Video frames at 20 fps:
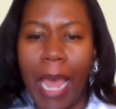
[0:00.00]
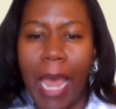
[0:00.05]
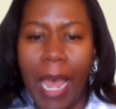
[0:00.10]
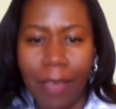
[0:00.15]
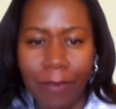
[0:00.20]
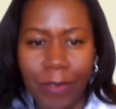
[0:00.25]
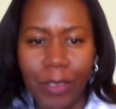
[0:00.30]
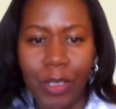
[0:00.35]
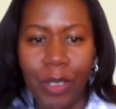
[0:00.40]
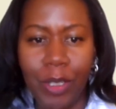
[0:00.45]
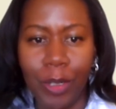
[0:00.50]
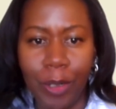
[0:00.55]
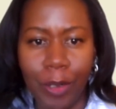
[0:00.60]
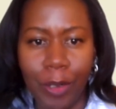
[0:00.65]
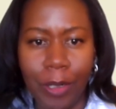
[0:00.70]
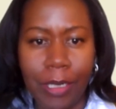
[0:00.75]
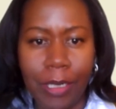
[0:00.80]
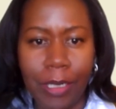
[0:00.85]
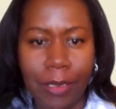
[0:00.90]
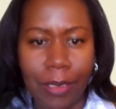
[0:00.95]

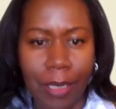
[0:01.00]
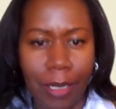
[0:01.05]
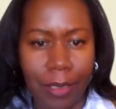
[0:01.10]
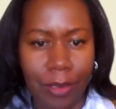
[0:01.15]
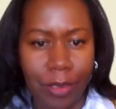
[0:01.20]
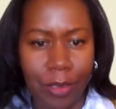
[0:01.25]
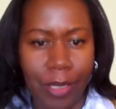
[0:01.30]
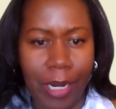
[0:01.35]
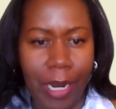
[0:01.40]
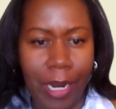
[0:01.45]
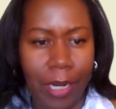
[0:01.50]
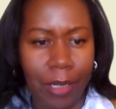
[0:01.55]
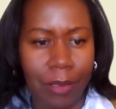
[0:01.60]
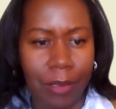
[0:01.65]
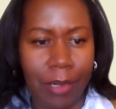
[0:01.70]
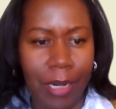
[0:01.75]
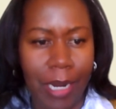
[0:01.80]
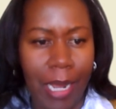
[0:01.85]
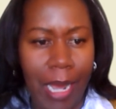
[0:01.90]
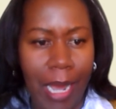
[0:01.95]
After Dr.
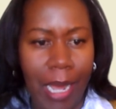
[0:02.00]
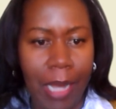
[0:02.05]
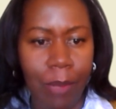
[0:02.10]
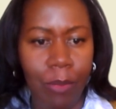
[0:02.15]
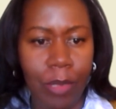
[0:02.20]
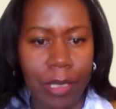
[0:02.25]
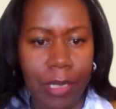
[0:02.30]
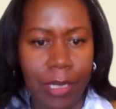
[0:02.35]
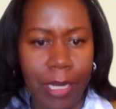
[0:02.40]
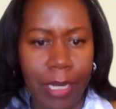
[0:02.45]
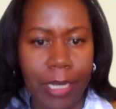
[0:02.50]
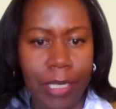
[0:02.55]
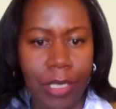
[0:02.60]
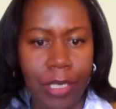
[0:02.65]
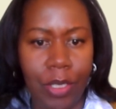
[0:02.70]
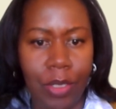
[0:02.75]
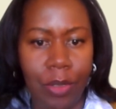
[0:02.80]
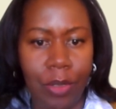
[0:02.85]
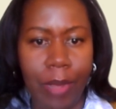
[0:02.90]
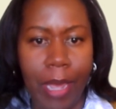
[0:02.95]
Hagre, I would like
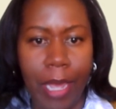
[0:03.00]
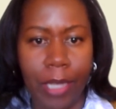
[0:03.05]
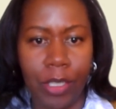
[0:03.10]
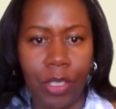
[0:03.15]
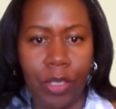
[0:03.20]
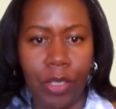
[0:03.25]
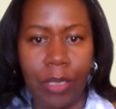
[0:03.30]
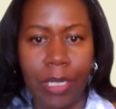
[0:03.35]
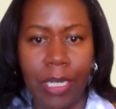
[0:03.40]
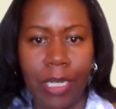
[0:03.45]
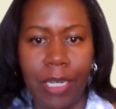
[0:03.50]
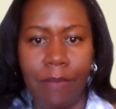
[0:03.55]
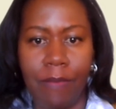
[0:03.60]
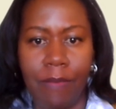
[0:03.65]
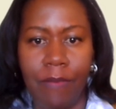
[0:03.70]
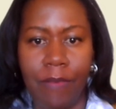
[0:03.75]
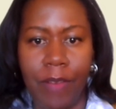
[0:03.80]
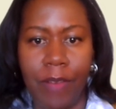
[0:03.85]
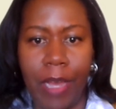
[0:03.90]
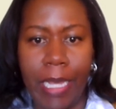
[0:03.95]
to actually
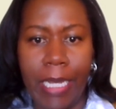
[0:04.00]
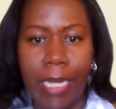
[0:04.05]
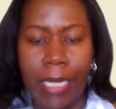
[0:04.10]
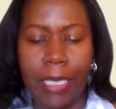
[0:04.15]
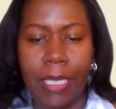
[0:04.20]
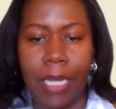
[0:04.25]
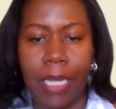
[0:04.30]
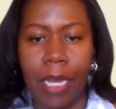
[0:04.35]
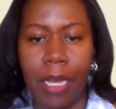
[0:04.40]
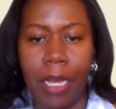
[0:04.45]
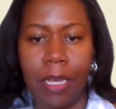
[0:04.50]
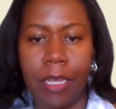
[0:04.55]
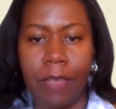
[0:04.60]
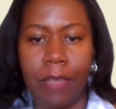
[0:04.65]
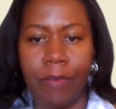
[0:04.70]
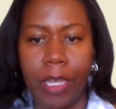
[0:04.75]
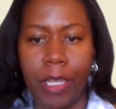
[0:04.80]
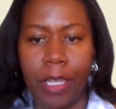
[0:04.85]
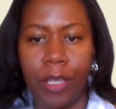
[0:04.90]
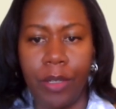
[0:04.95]
invite,
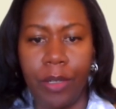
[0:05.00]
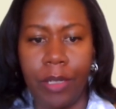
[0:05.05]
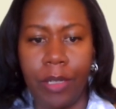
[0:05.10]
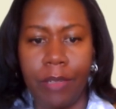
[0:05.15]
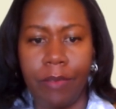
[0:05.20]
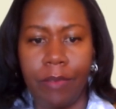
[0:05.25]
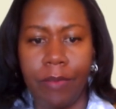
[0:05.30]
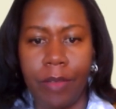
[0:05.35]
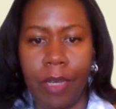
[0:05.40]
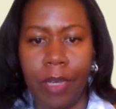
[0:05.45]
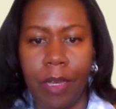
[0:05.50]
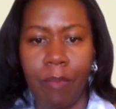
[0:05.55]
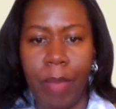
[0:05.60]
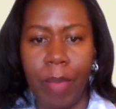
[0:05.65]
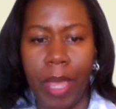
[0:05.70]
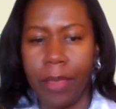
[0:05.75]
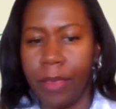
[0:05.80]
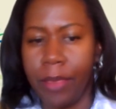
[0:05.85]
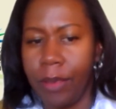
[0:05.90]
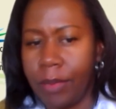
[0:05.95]

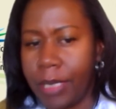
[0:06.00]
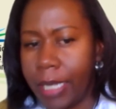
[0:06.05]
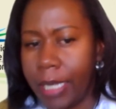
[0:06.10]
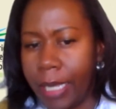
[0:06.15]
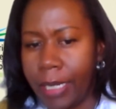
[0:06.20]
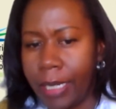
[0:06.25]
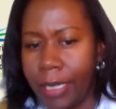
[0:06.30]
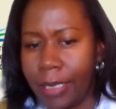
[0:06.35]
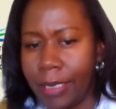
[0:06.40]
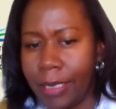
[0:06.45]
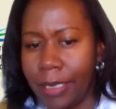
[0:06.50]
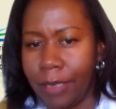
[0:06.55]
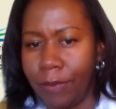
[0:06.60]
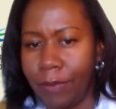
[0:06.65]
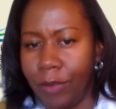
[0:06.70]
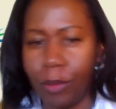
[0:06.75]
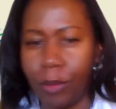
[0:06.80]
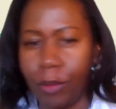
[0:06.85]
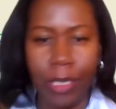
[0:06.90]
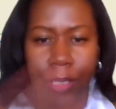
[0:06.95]
Matthew Tennant,
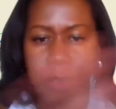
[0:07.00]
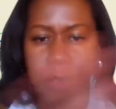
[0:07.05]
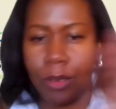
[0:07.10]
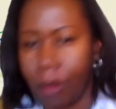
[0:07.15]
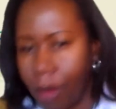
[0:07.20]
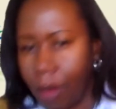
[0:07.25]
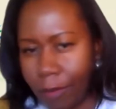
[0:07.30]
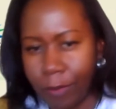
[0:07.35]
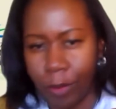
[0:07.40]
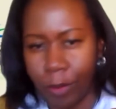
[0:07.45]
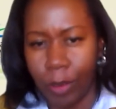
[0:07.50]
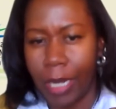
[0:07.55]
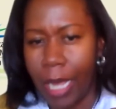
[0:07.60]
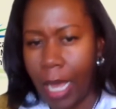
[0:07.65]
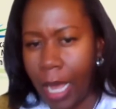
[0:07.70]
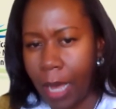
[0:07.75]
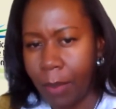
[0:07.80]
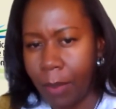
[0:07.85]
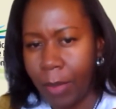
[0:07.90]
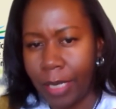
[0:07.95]
if you'll either offer a
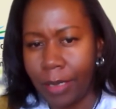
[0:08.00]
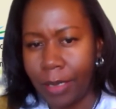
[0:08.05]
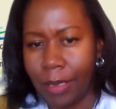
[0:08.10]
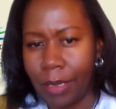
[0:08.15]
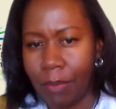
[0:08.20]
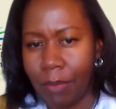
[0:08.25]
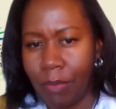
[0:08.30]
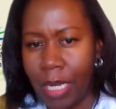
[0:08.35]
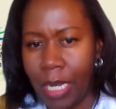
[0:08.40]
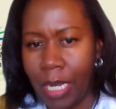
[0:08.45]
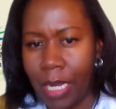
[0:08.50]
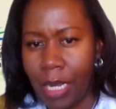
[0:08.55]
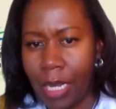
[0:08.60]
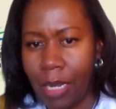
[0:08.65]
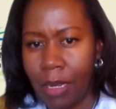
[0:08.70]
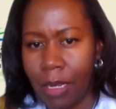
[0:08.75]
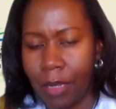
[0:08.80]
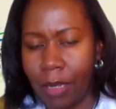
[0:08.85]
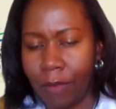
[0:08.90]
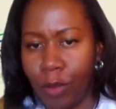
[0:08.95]
comment to
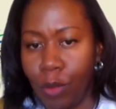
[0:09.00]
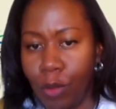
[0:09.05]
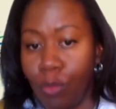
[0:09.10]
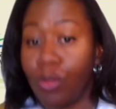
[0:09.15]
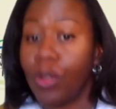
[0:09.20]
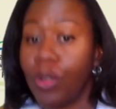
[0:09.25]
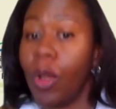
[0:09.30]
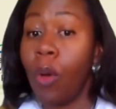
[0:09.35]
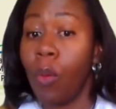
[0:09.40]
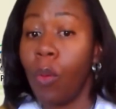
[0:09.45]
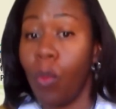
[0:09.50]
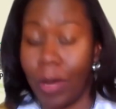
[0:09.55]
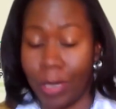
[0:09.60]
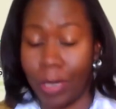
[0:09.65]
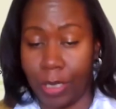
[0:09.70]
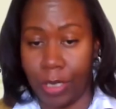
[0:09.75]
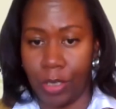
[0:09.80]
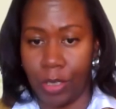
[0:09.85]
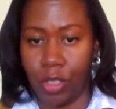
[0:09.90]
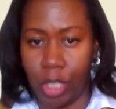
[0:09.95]
me if you don't
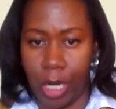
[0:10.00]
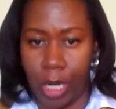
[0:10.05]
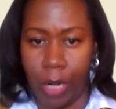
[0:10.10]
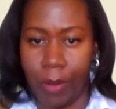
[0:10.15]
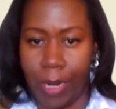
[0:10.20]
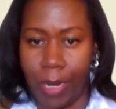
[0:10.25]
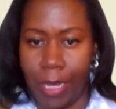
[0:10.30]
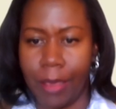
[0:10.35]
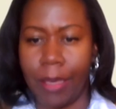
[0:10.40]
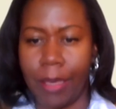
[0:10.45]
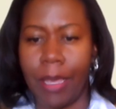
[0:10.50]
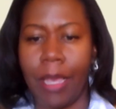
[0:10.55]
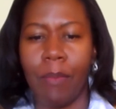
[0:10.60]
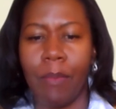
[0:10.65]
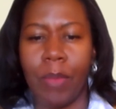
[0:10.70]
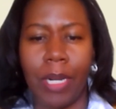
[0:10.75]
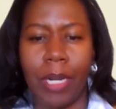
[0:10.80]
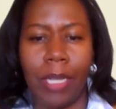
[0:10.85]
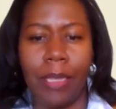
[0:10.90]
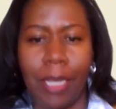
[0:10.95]
want to share anything,
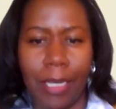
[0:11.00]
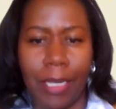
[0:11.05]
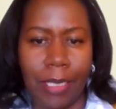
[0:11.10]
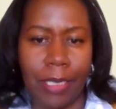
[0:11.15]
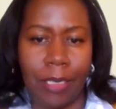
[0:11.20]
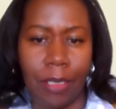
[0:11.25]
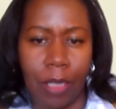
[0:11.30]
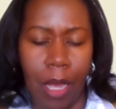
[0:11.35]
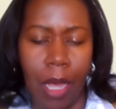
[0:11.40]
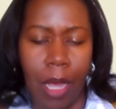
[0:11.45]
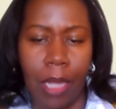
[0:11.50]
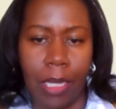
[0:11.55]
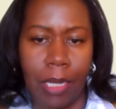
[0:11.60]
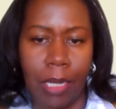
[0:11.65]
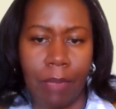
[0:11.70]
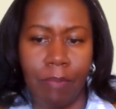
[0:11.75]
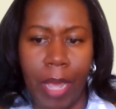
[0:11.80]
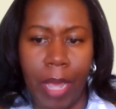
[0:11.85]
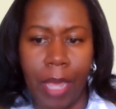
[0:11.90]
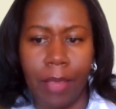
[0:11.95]
but I'd like to call
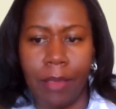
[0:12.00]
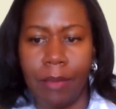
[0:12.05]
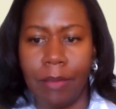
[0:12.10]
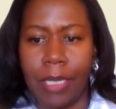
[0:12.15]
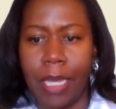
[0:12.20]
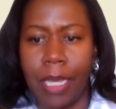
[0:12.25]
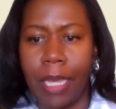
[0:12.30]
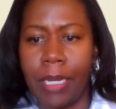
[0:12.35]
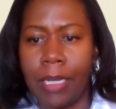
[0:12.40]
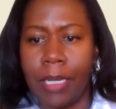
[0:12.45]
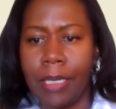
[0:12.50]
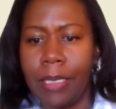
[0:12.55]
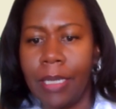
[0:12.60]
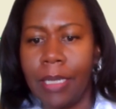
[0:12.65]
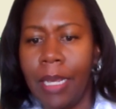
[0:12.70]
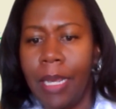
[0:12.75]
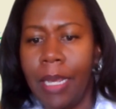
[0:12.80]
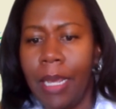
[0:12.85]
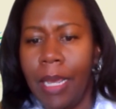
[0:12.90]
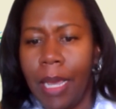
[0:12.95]
on Matthew Tennant.
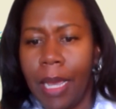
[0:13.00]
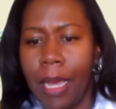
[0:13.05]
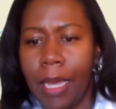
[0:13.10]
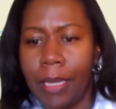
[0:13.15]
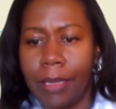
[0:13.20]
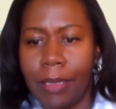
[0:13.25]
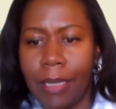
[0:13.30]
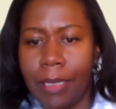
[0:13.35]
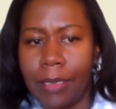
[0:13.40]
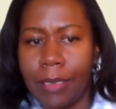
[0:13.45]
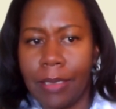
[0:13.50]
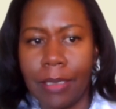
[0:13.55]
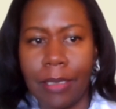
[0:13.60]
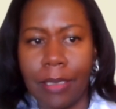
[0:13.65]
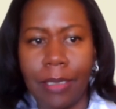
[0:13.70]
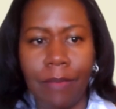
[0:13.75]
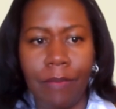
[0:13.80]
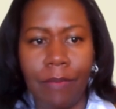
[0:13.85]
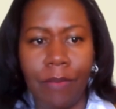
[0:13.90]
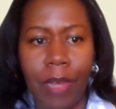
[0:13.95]
I'd like to
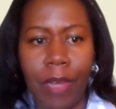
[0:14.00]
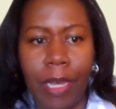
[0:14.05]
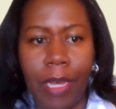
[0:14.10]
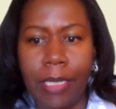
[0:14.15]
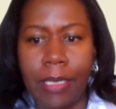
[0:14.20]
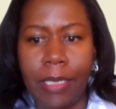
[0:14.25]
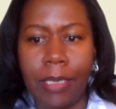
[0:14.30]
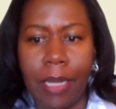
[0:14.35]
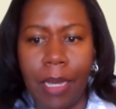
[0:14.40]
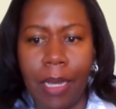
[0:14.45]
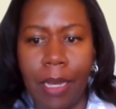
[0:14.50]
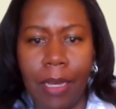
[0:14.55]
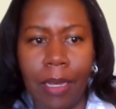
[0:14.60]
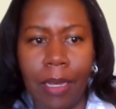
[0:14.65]
invite